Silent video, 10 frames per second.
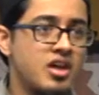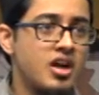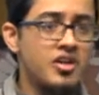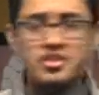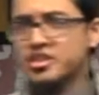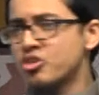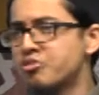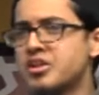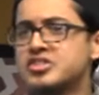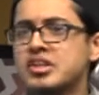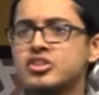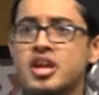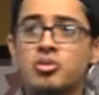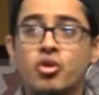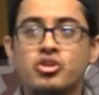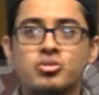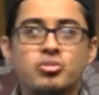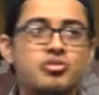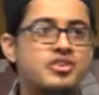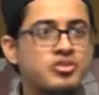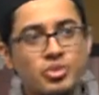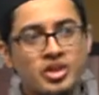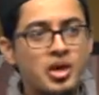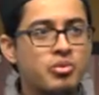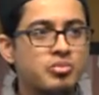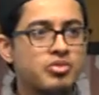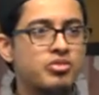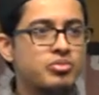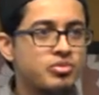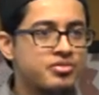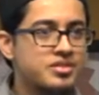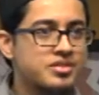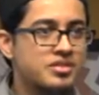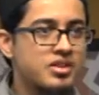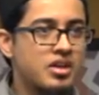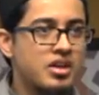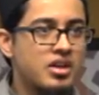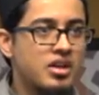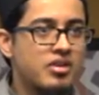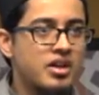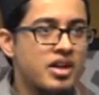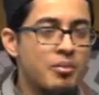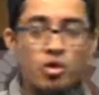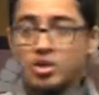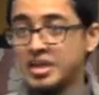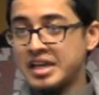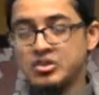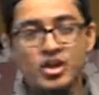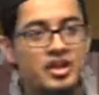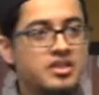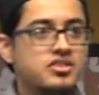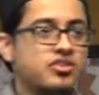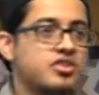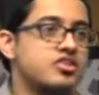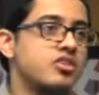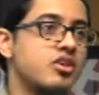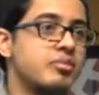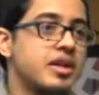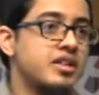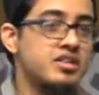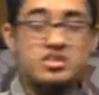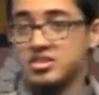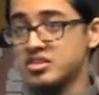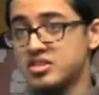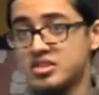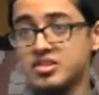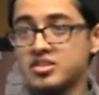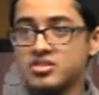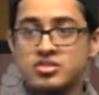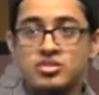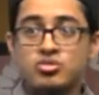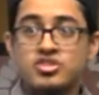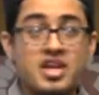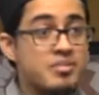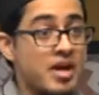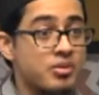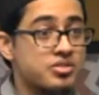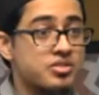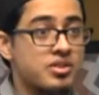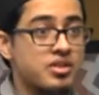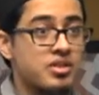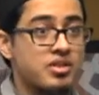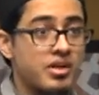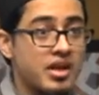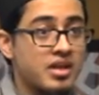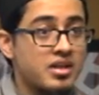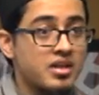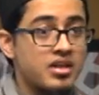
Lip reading: Other than your friend telling you, yeah, I'm going to the movies. You want to come with me to the movies? Right? Yeah, you got to listen to this song, man. This is a new jam out. Right?